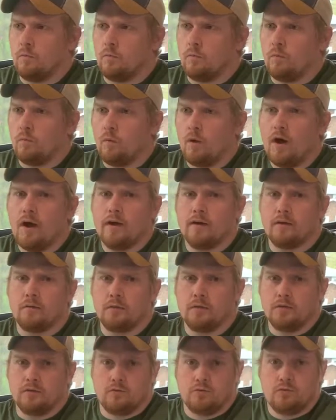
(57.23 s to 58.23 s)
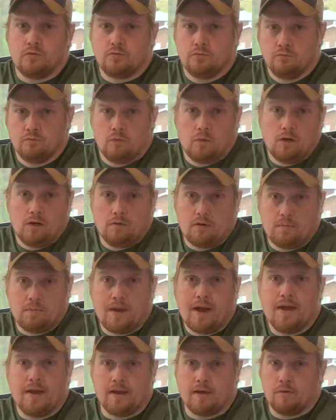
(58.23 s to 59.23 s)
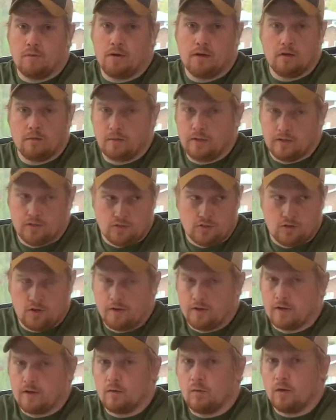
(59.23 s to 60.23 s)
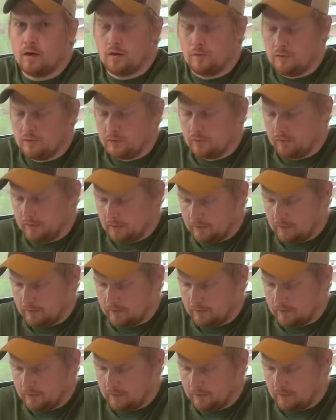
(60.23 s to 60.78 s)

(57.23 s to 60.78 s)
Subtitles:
why are we buying it? Why are we installing it? Why are we doing